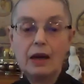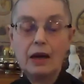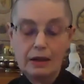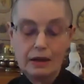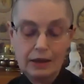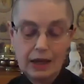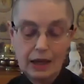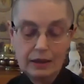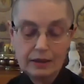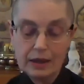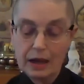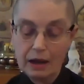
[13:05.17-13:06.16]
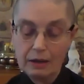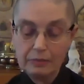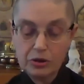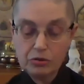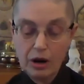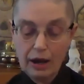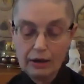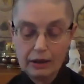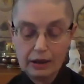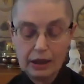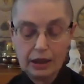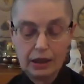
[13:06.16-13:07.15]
The next time the Dragon
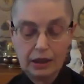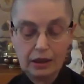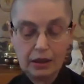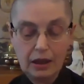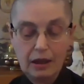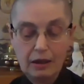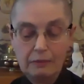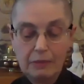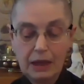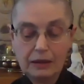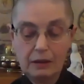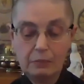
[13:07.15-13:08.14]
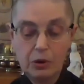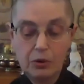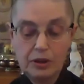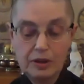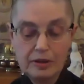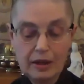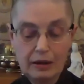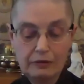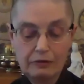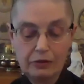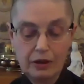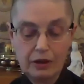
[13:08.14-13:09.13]
King met the
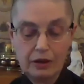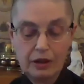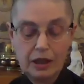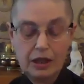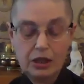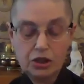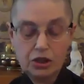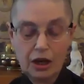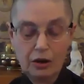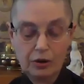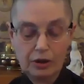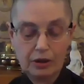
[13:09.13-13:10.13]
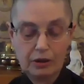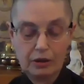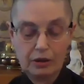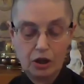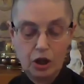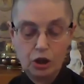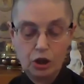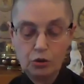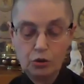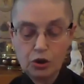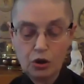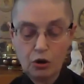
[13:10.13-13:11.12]
Bodhisattva, he shouted, "You
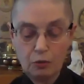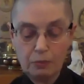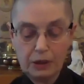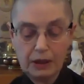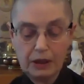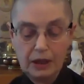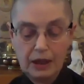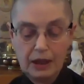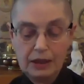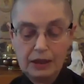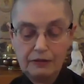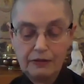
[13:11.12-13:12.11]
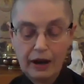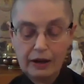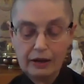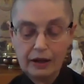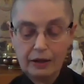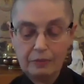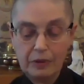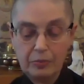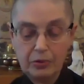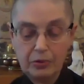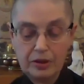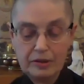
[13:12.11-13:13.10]
told me that if I kept the
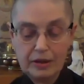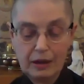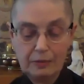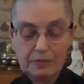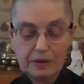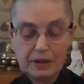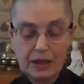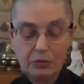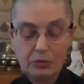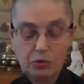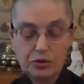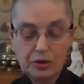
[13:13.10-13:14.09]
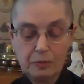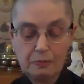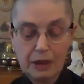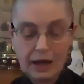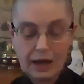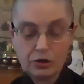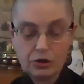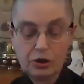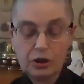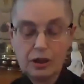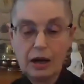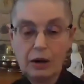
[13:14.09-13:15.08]
precepts and was
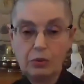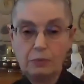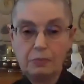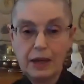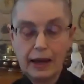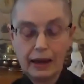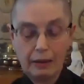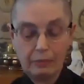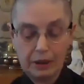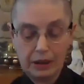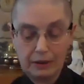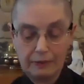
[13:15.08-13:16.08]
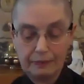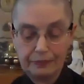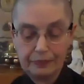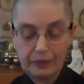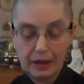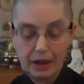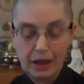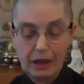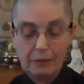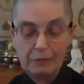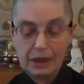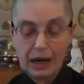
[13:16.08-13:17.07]
compassionate, I would be happy.
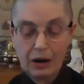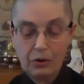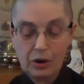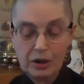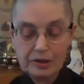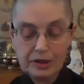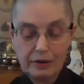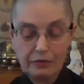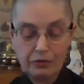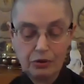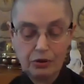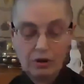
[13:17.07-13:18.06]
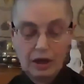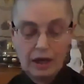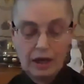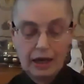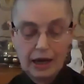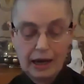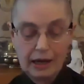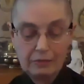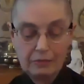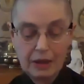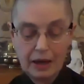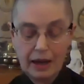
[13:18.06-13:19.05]
But now I suffer, and I am
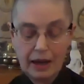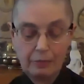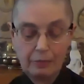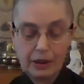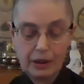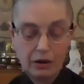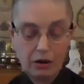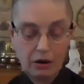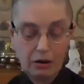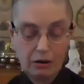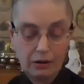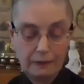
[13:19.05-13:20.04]
not happy at all."